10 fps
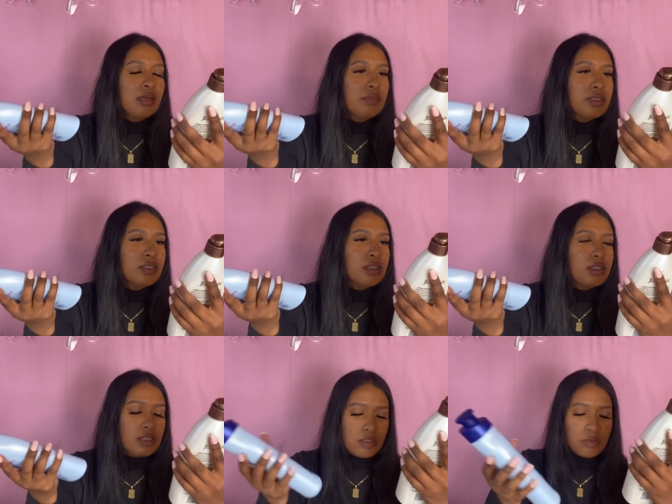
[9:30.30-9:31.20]
but the
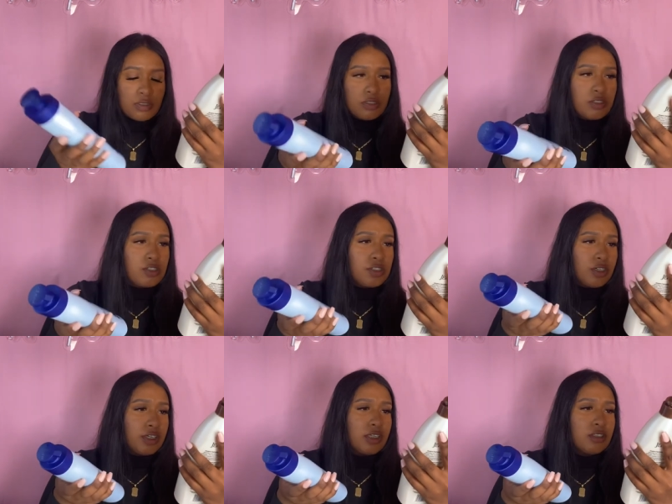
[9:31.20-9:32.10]
this one's the
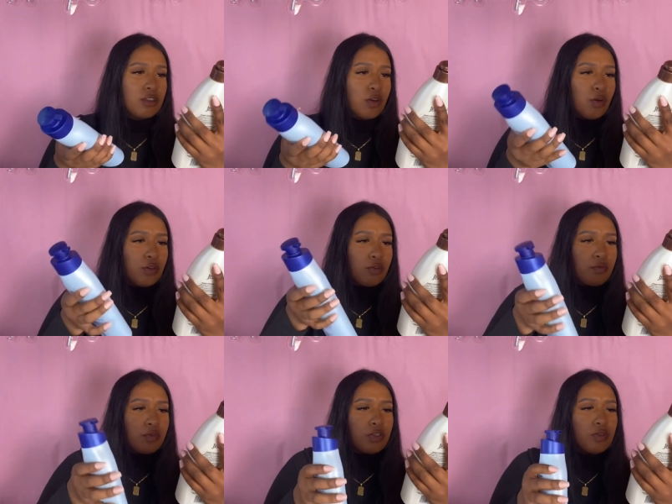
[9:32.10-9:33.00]
Jergens Oil
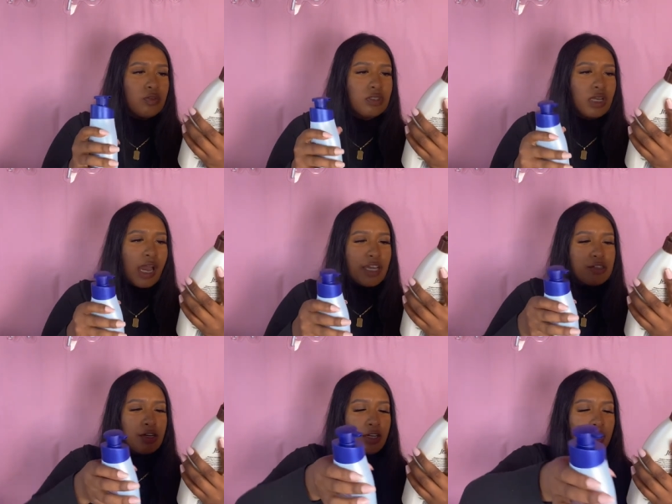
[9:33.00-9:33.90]
Fuse
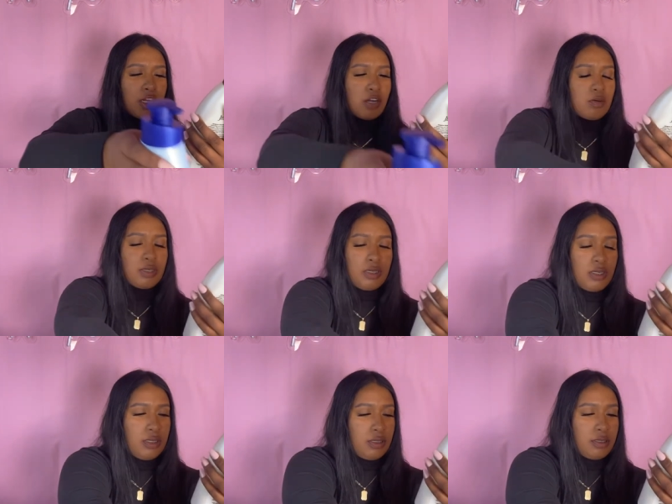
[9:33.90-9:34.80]
Hydrating
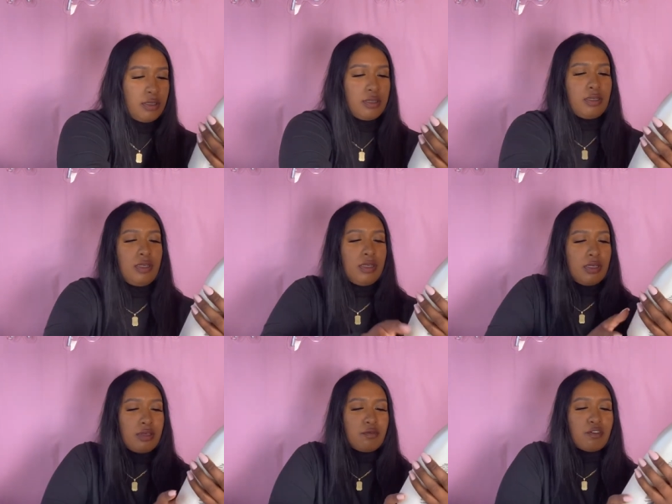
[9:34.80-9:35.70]
Coconut
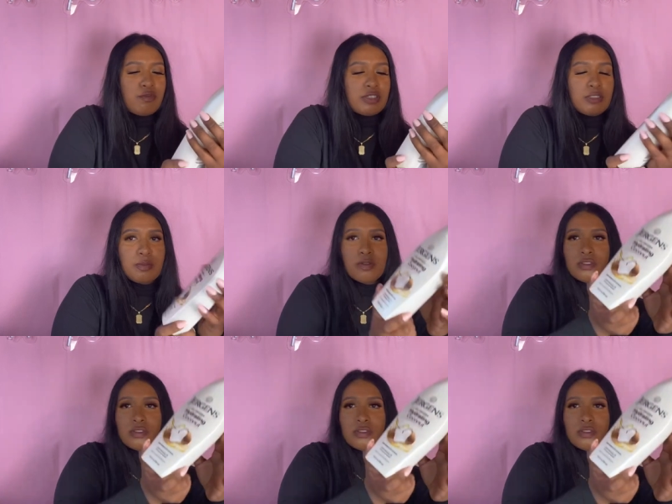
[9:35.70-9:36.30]
for visible